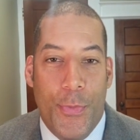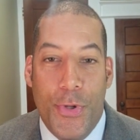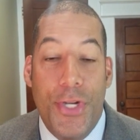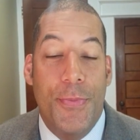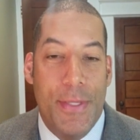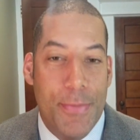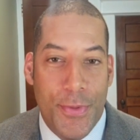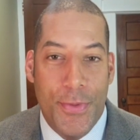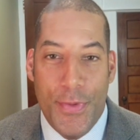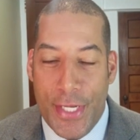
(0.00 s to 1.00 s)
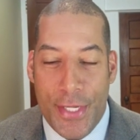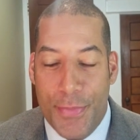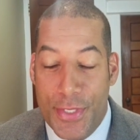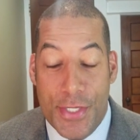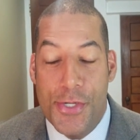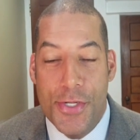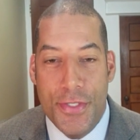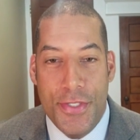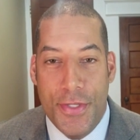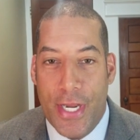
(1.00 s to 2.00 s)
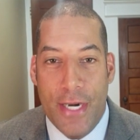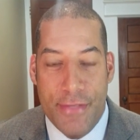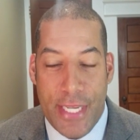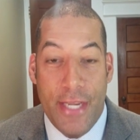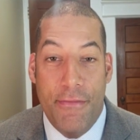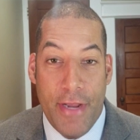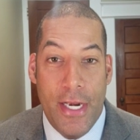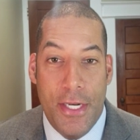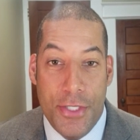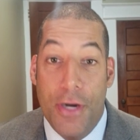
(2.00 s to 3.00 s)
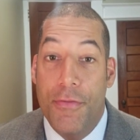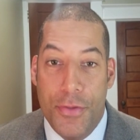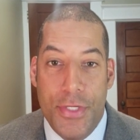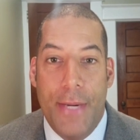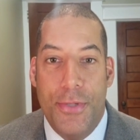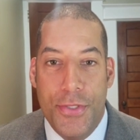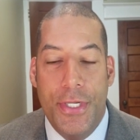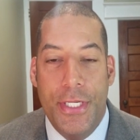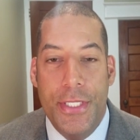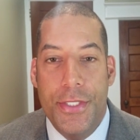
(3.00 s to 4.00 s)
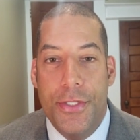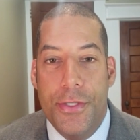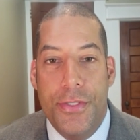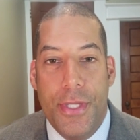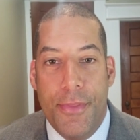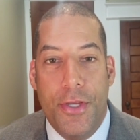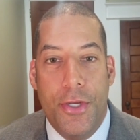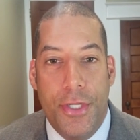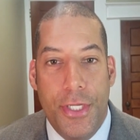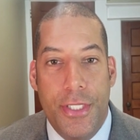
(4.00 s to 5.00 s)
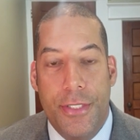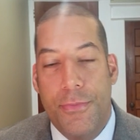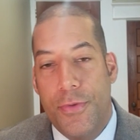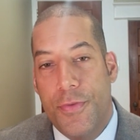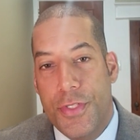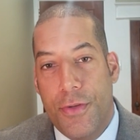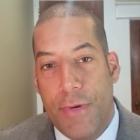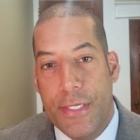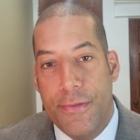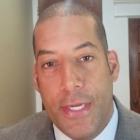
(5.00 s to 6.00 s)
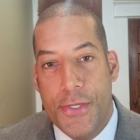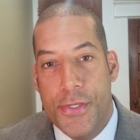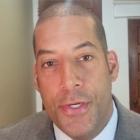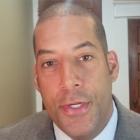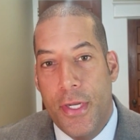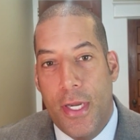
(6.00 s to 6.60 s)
putting people in positions to kind of take advantage of those opportunities to do something good and to move us in the right direction